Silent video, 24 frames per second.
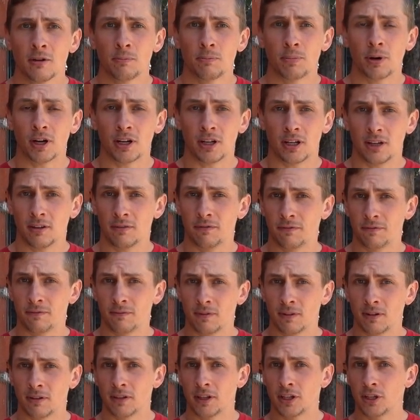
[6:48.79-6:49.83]
But if
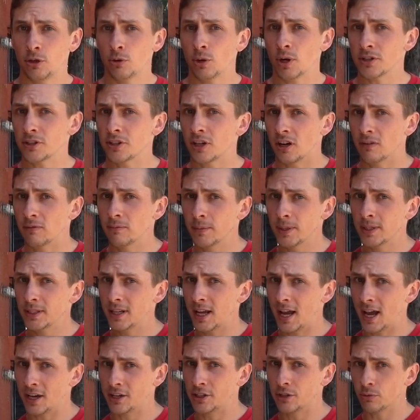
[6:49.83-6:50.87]
the US government
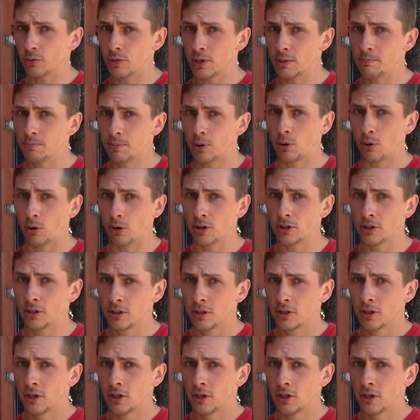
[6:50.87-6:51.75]
had to report